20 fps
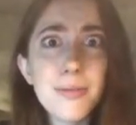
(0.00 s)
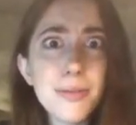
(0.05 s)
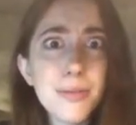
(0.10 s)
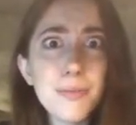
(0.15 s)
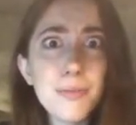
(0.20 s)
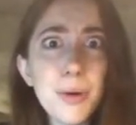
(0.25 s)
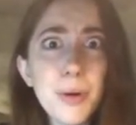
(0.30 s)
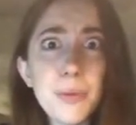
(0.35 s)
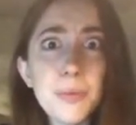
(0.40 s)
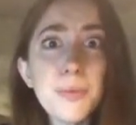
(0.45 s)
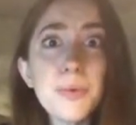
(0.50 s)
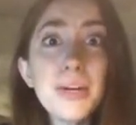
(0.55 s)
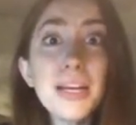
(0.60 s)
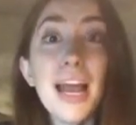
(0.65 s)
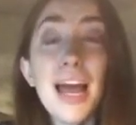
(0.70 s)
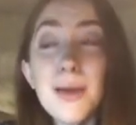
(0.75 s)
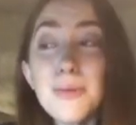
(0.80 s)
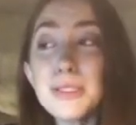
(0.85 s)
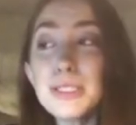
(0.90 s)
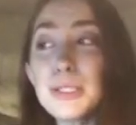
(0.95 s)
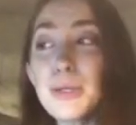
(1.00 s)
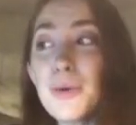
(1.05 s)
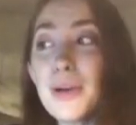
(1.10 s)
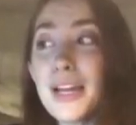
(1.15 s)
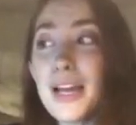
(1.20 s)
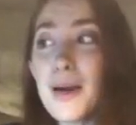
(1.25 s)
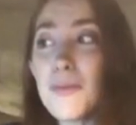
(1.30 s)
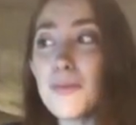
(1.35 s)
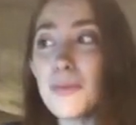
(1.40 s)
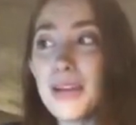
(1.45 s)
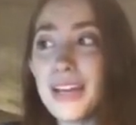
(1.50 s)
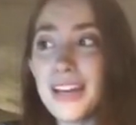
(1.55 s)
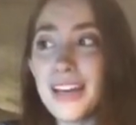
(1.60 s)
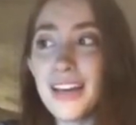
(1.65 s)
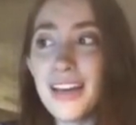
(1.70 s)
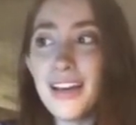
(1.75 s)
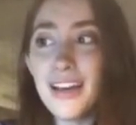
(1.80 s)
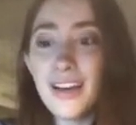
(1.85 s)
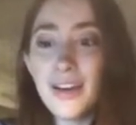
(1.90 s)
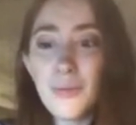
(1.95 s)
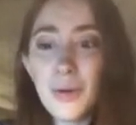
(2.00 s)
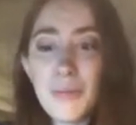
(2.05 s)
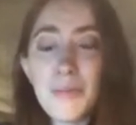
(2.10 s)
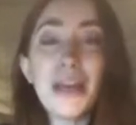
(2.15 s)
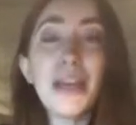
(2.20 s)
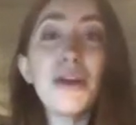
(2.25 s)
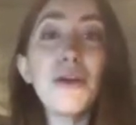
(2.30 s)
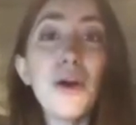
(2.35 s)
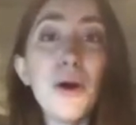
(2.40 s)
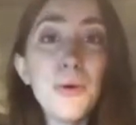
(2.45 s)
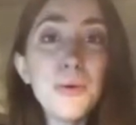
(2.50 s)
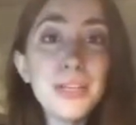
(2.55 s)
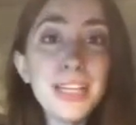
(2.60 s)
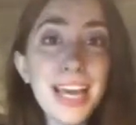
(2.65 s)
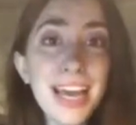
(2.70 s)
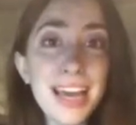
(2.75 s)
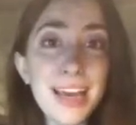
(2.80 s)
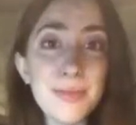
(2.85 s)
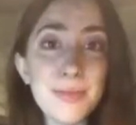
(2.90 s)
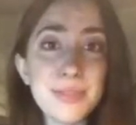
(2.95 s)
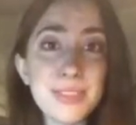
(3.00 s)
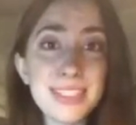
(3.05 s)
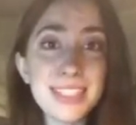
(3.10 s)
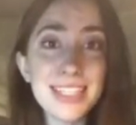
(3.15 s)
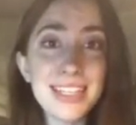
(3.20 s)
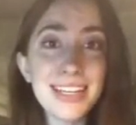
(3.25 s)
But when I was growing up, we made our own games.